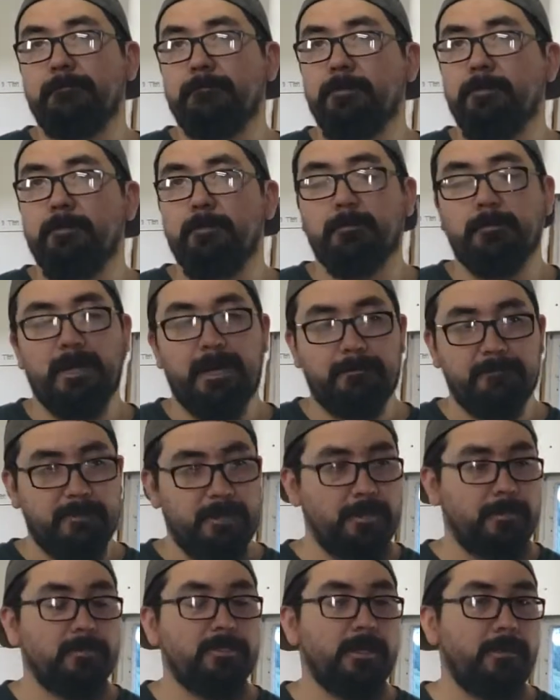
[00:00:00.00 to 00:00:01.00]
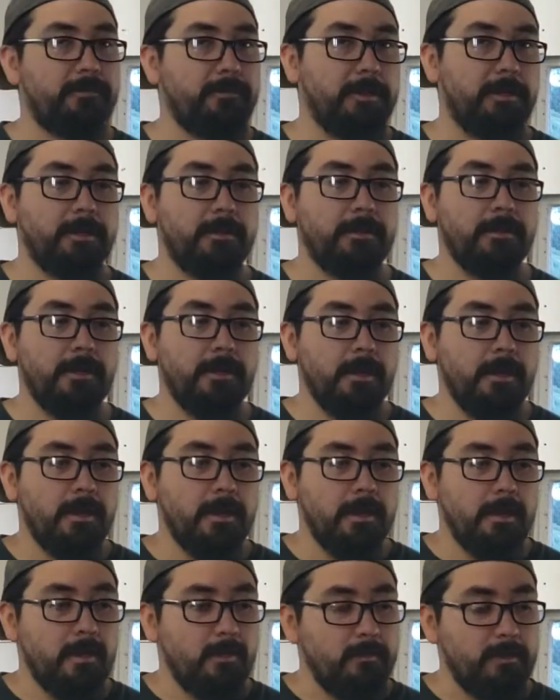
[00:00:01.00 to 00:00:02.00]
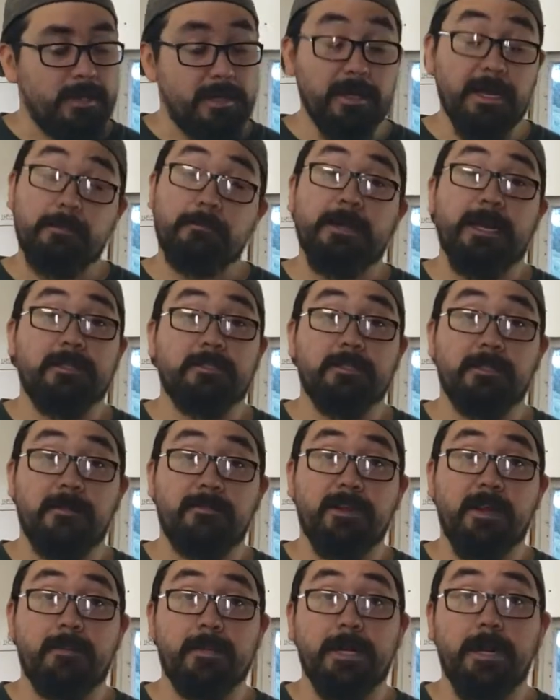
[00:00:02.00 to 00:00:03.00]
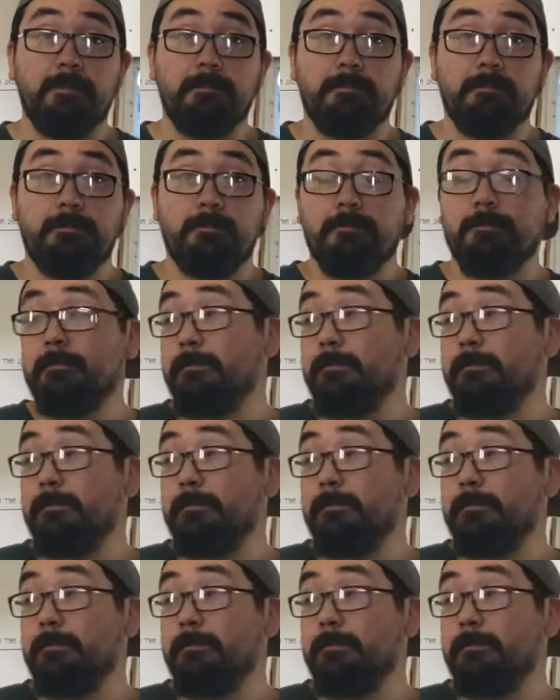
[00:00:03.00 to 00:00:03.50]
You know, got videos up there. We got stuff coming up.